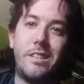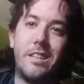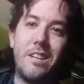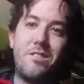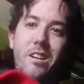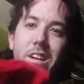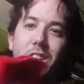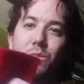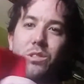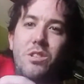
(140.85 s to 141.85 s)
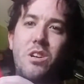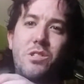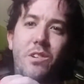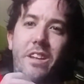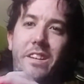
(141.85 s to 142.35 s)
It's not an actual jersey
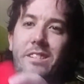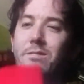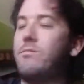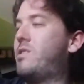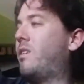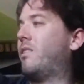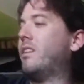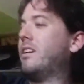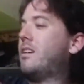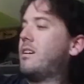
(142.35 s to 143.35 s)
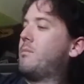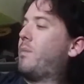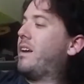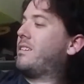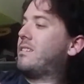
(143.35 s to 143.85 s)
or anything. So,
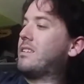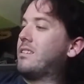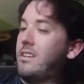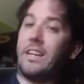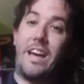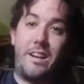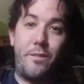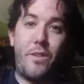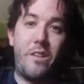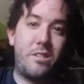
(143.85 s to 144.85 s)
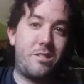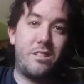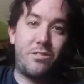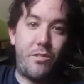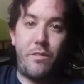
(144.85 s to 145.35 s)
but again, he found this at a
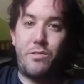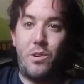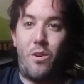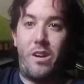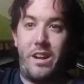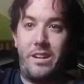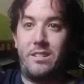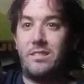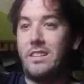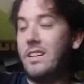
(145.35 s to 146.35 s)
thrift store, and